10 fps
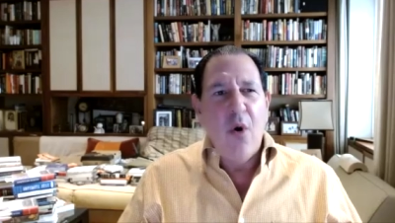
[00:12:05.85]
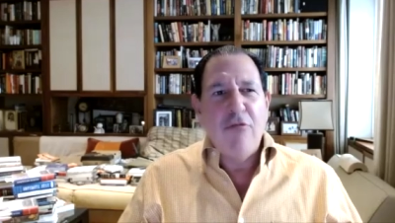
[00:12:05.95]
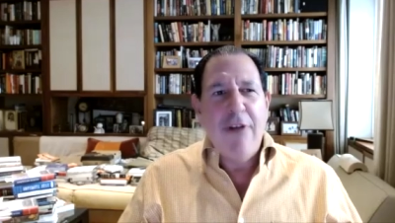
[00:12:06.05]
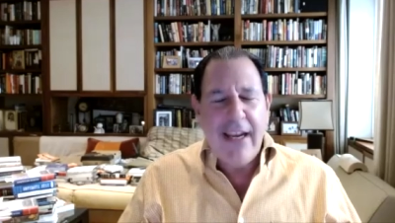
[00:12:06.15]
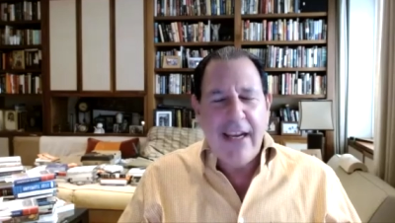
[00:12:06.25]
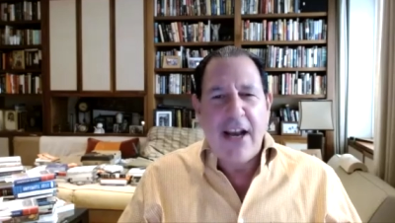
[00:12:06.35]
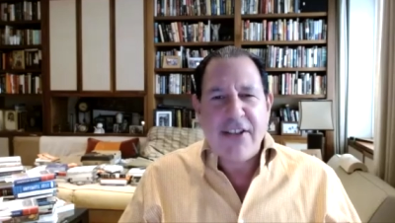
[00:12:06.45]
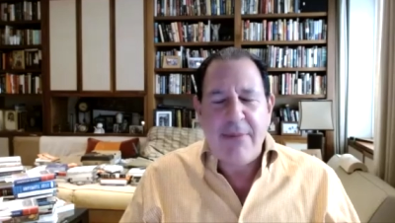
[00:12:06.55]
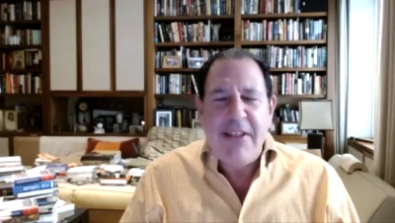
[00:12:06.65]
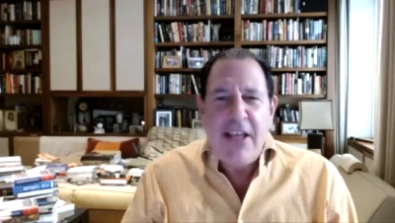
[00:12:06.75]

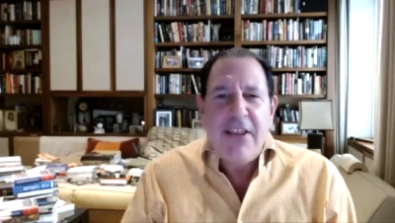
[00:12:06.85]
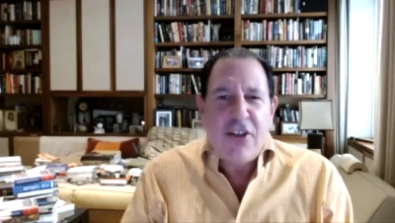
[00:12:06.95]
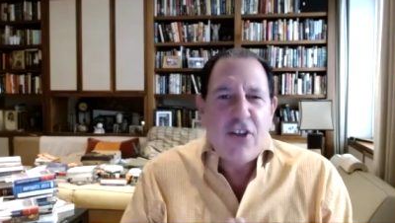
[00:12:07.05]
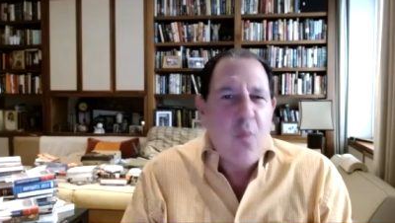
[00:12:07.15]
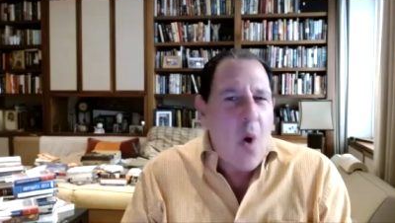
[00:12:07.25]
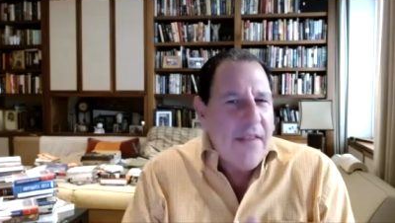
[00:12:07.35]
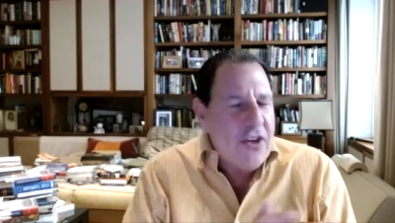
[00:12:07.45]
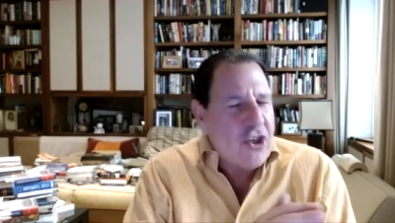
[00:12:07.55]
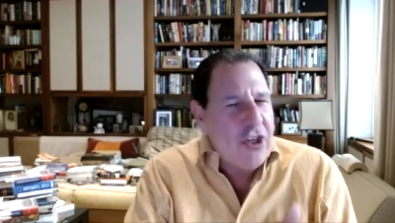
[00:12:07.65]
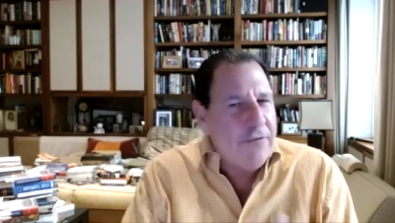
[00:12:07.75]
recognize, I mean, this is why
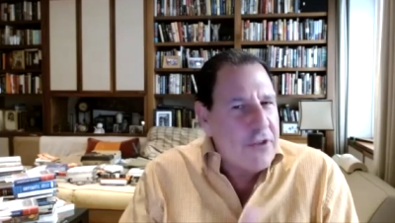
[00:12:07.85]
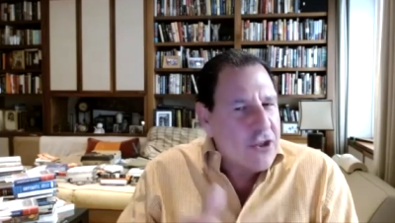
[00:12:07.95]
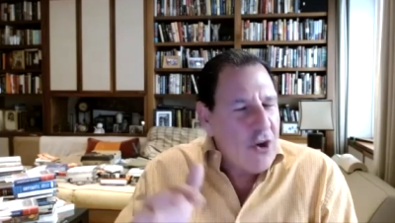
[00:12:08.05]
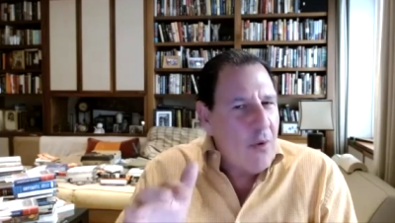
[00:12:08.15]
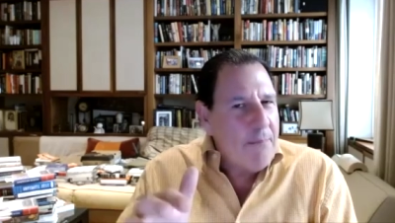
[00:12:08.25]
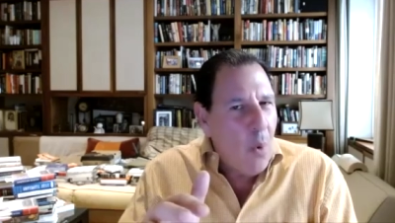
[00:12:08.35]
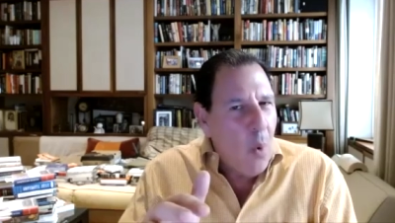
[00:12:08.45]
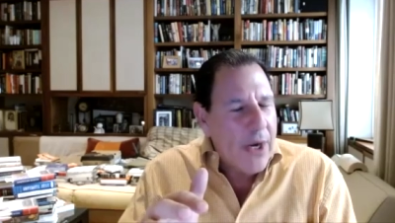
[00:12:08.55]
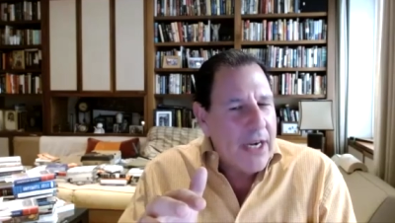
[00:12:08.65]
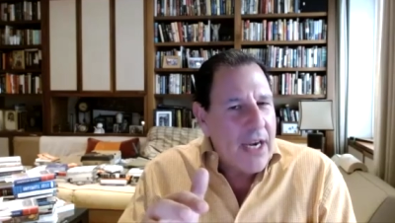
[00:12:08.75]
this shift is so
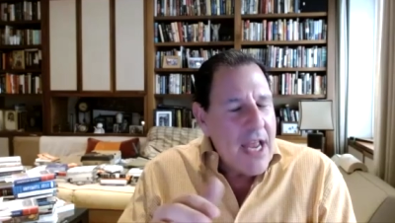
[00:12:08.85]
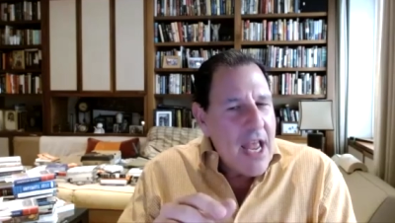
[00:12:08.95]
important.